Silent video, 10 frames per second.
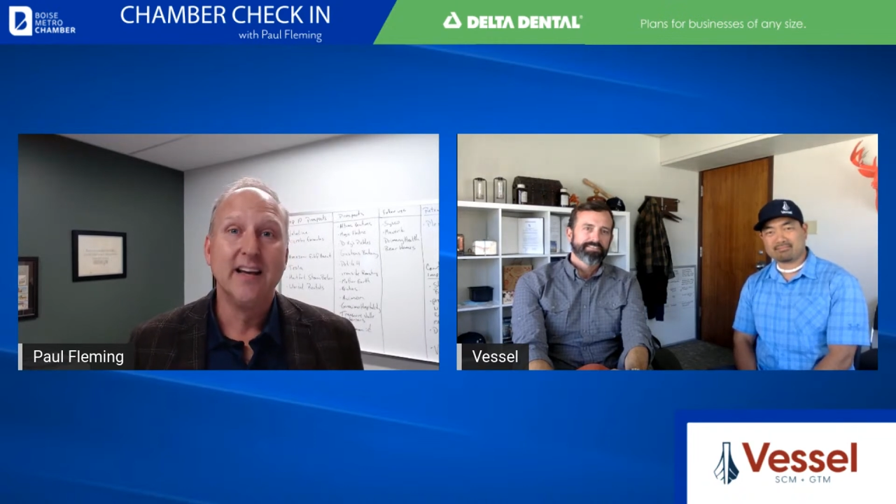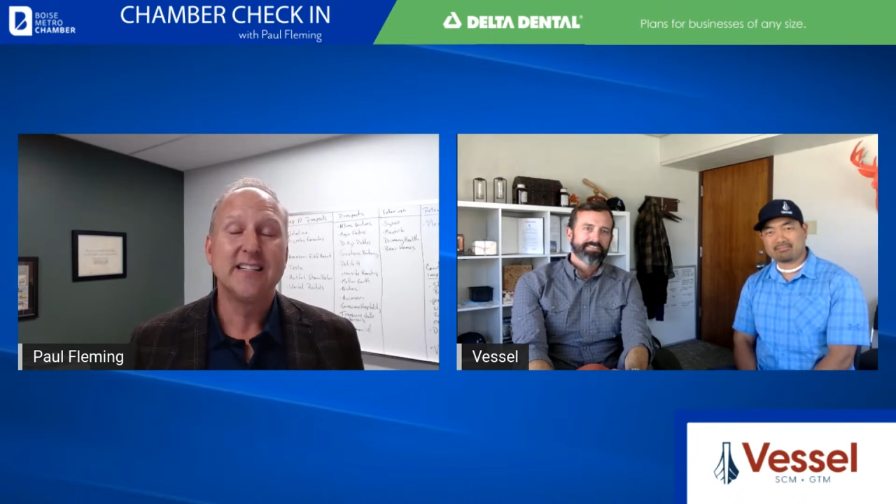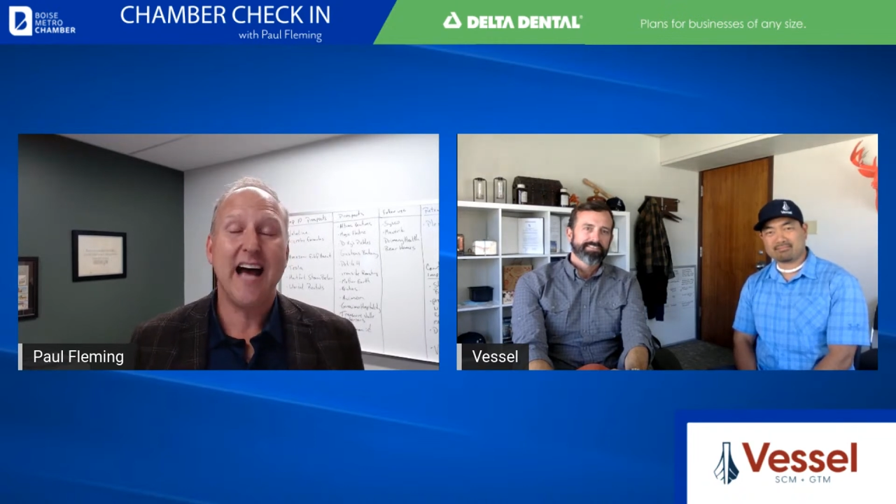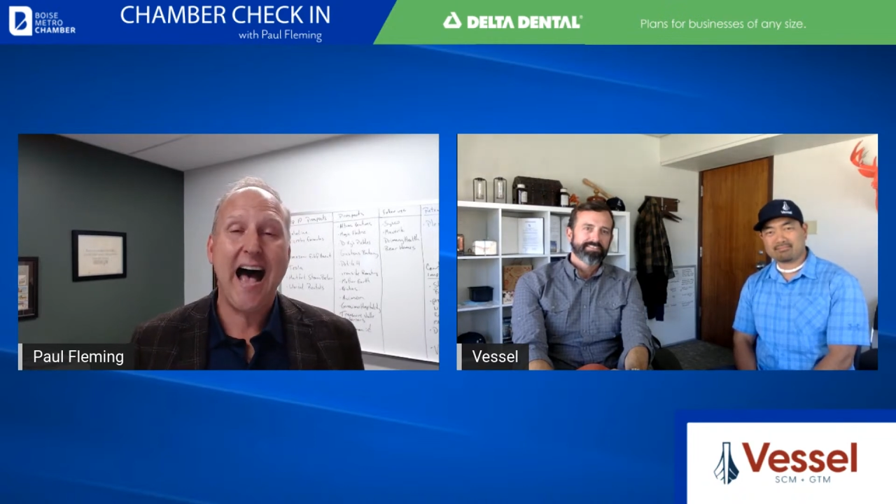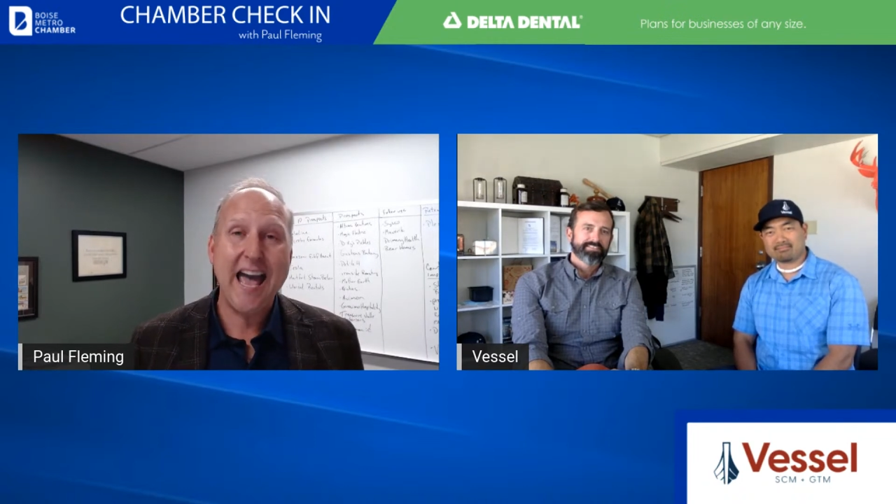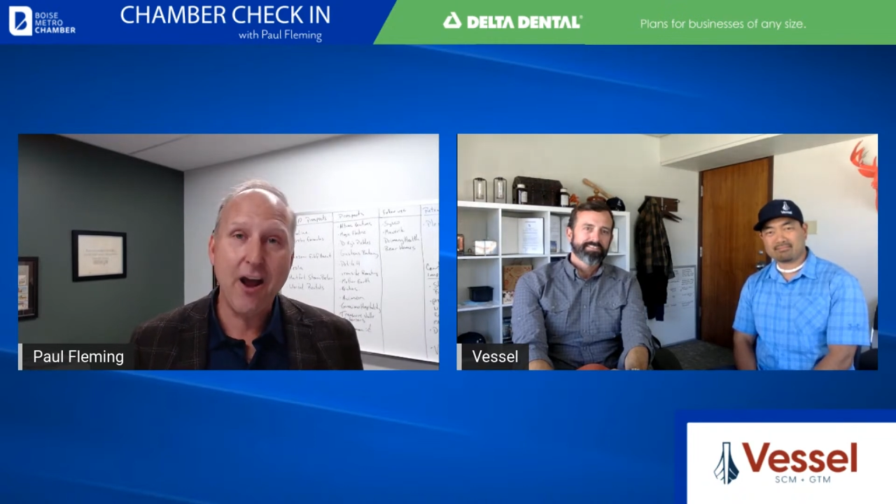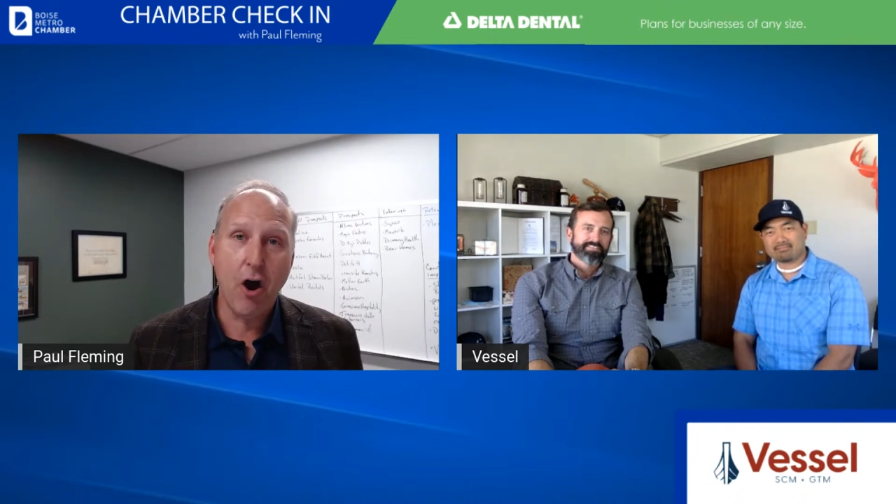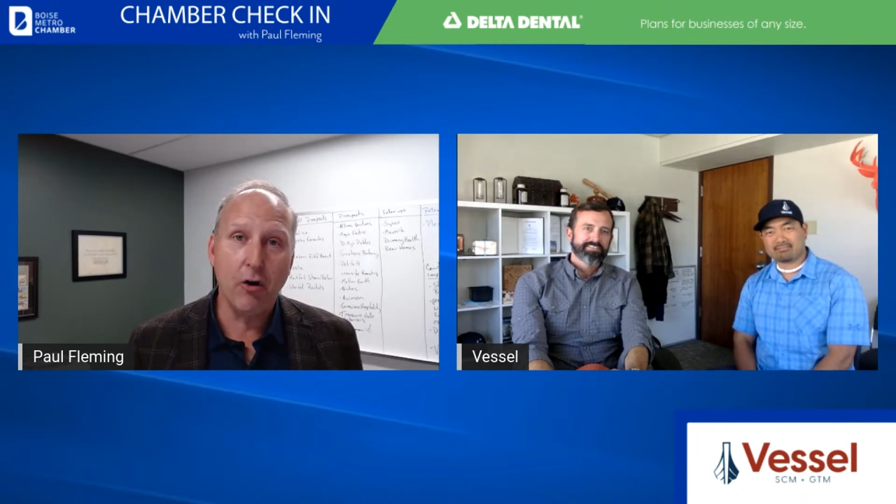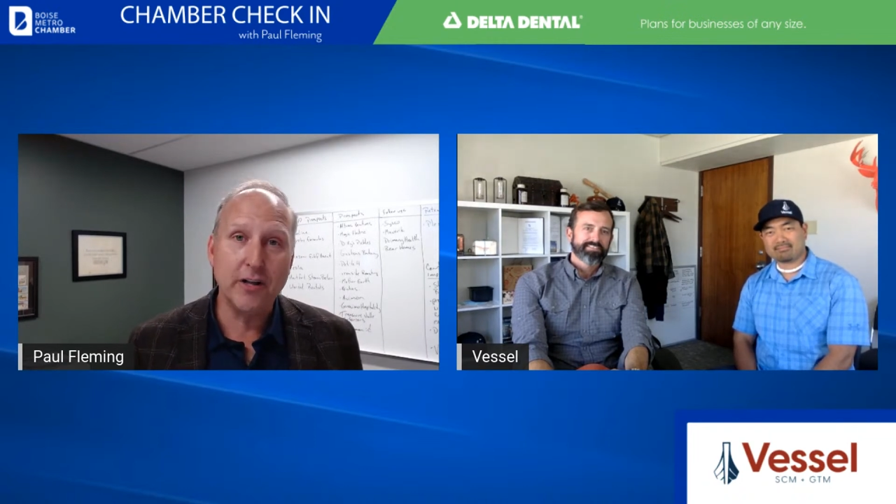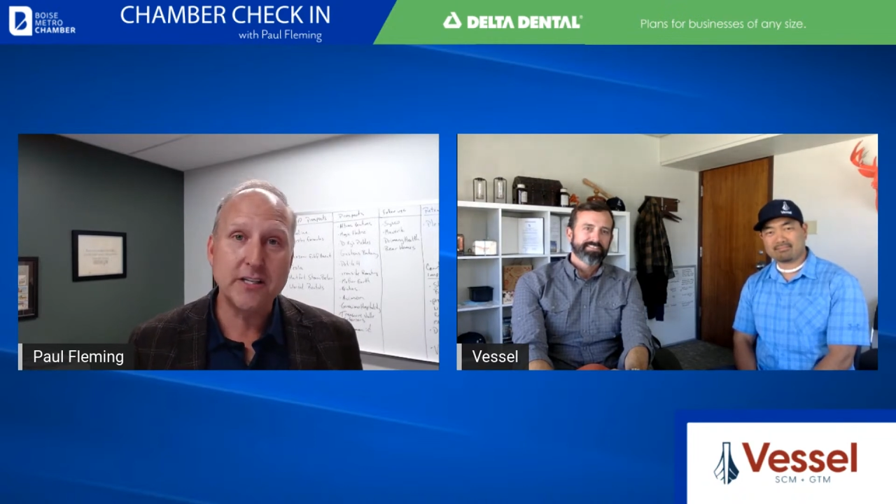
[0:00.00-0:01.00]
to
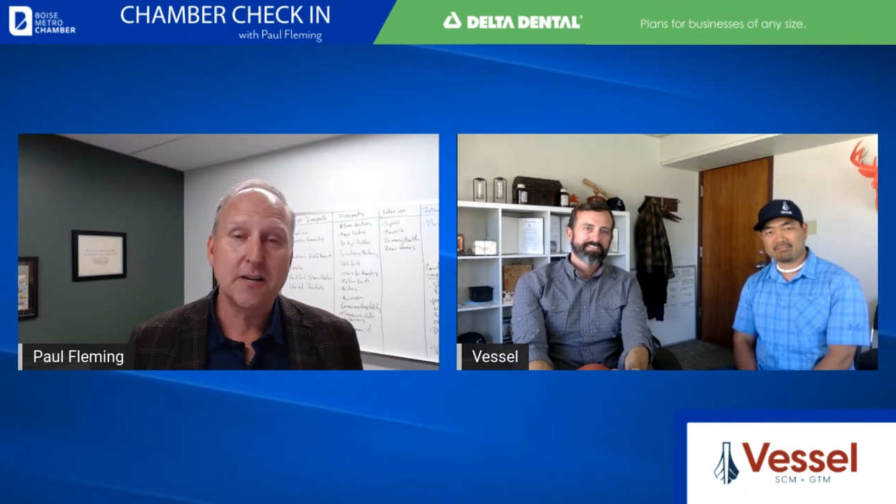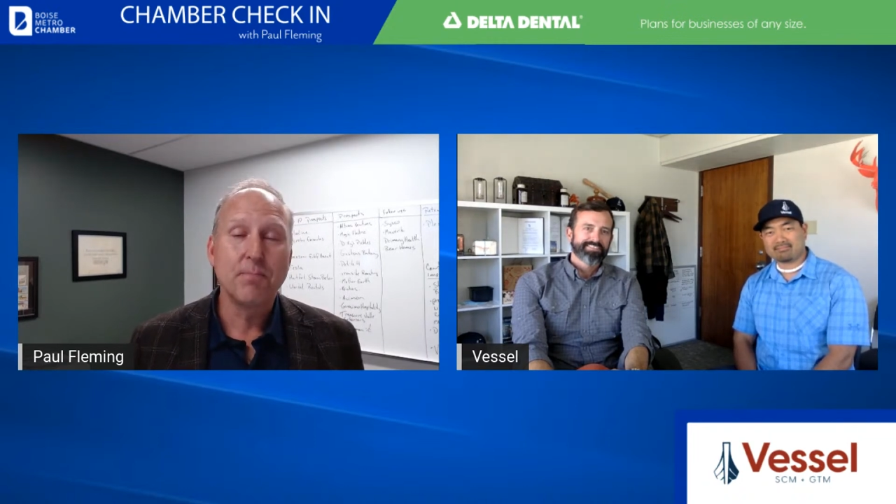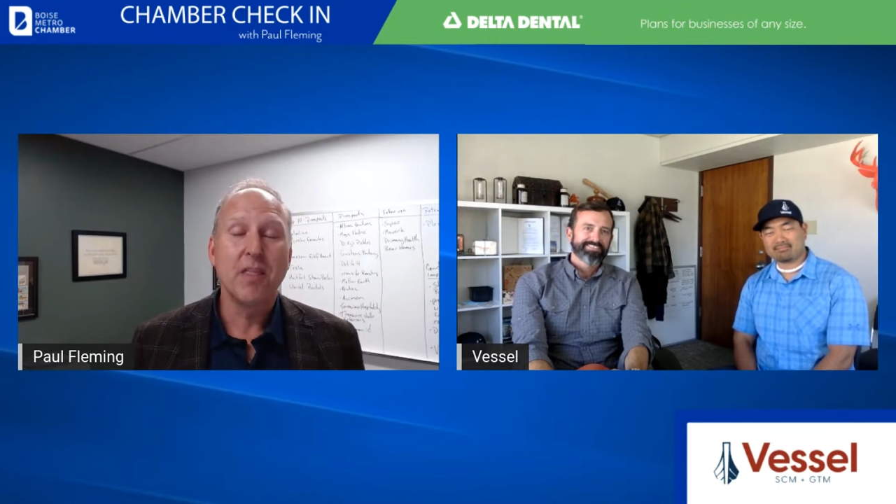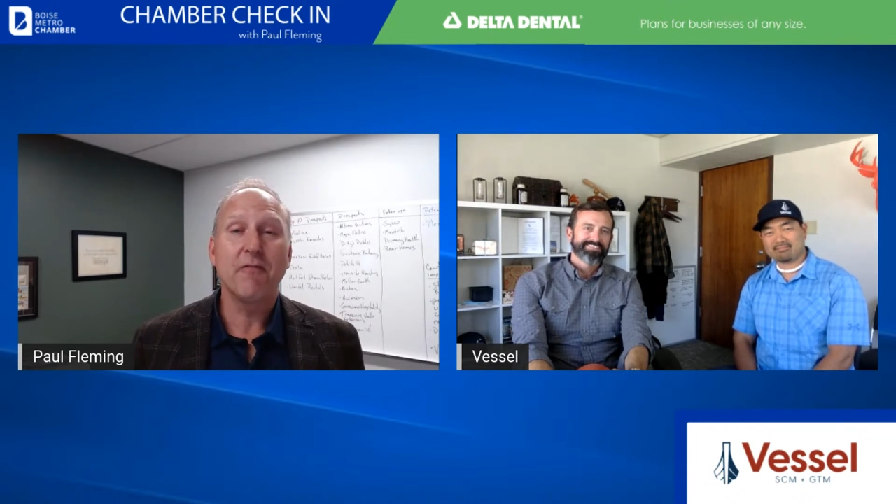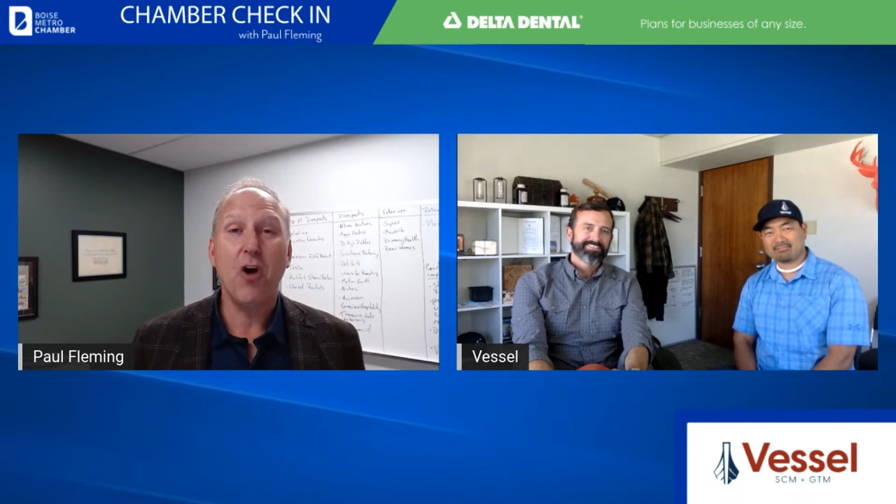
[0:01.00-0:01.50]
Idahoans for